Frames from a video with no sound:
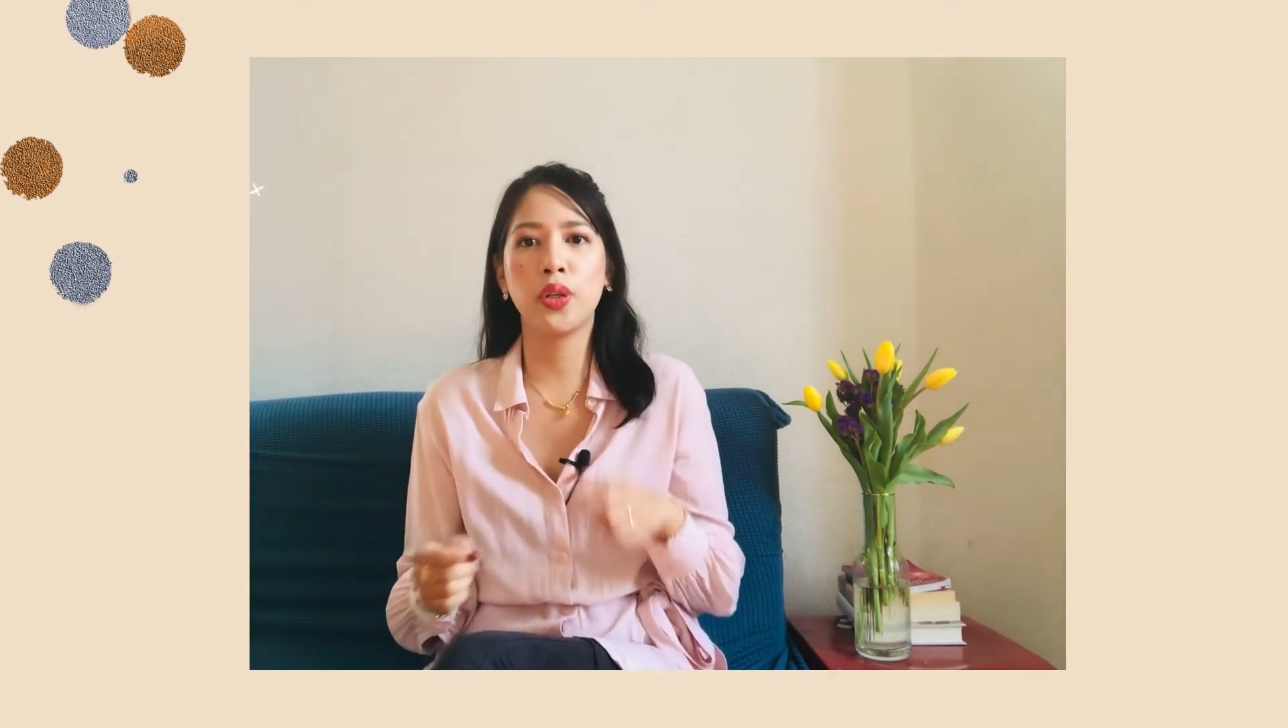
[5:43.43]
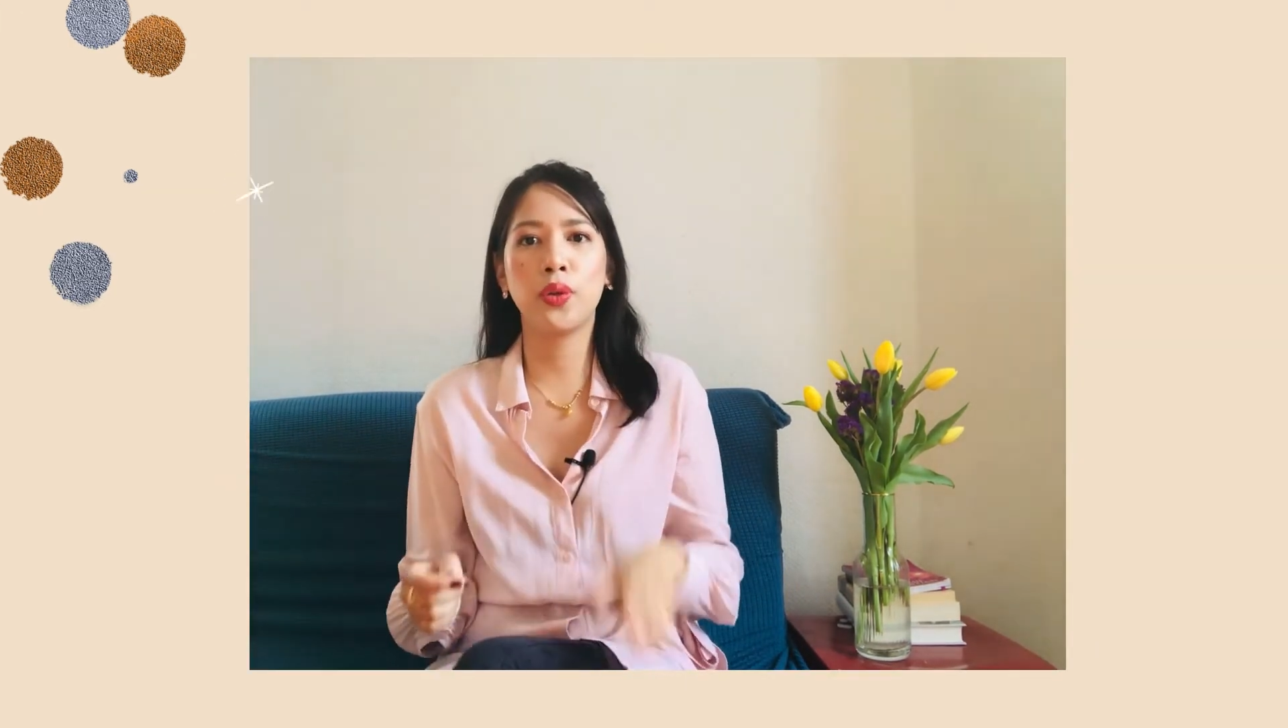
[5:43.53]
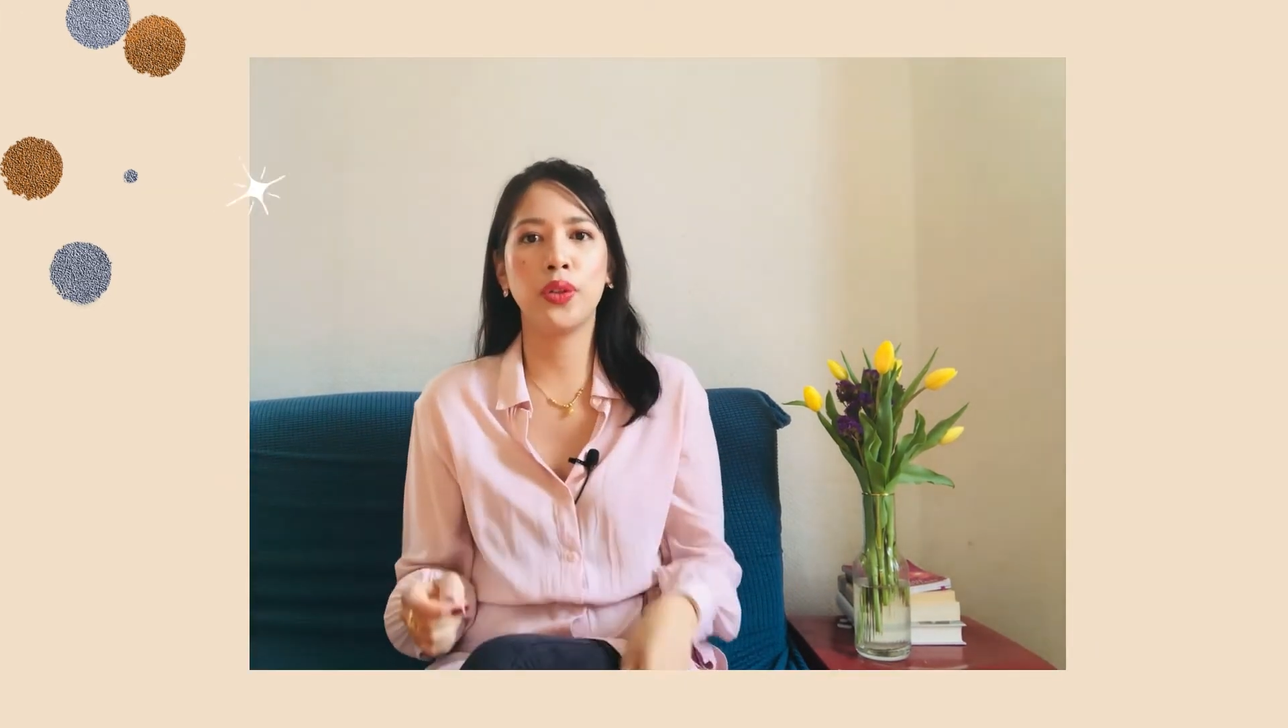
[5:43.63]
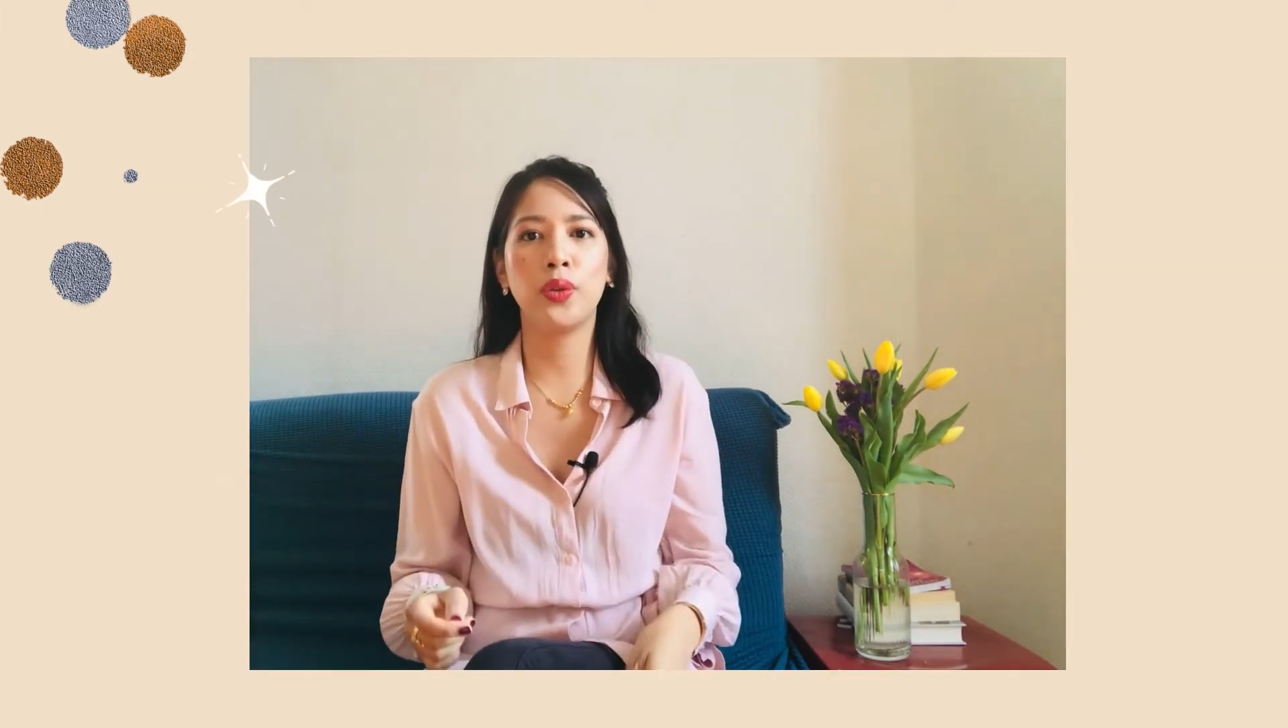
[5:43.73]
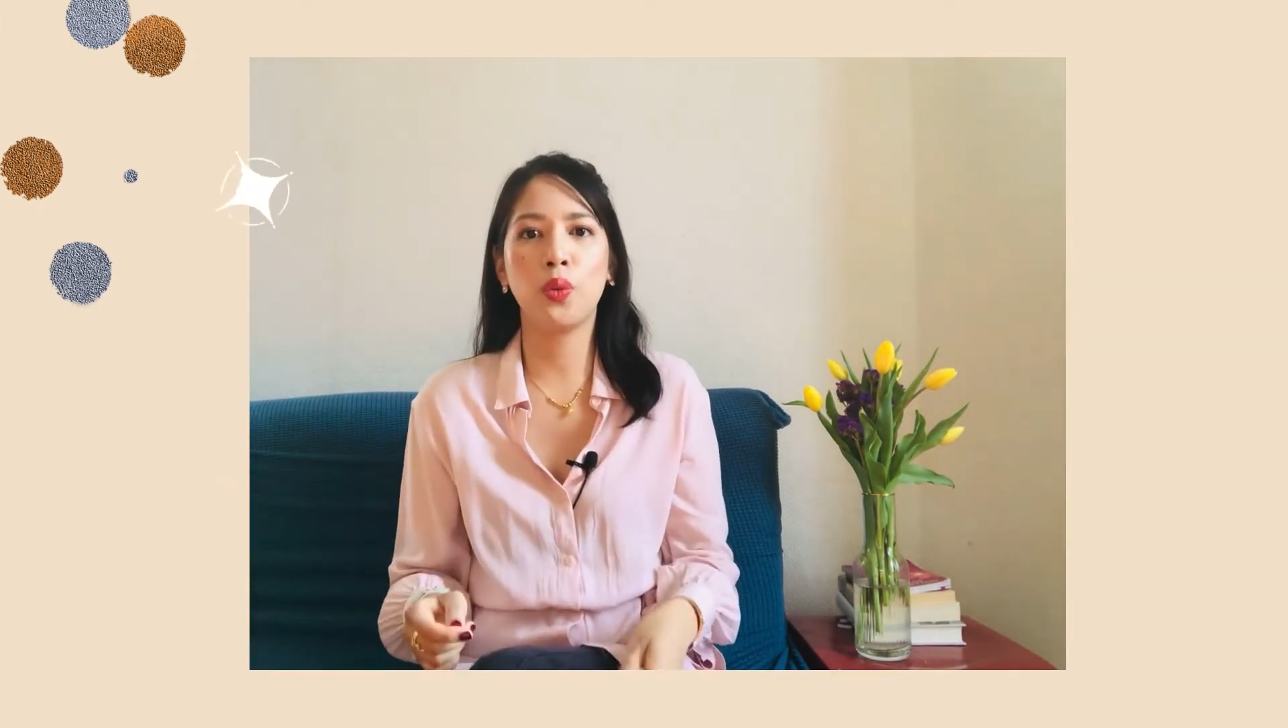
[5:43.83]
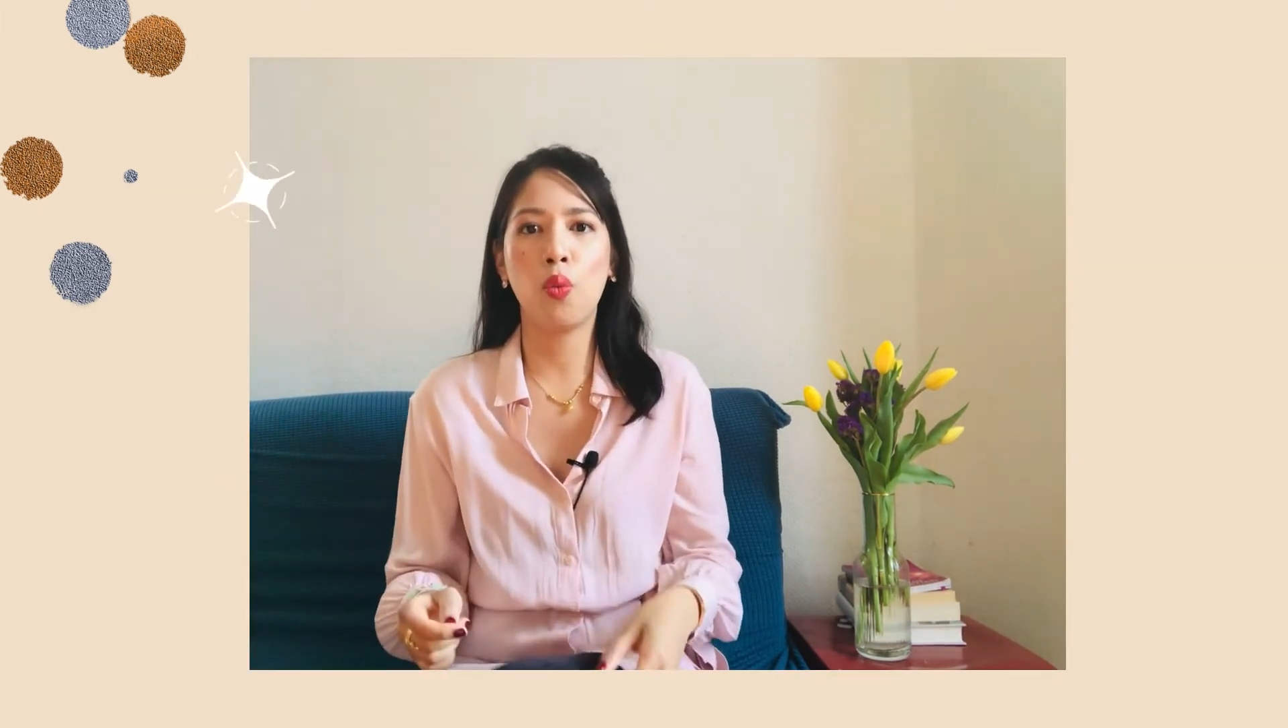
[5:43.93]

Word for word: show you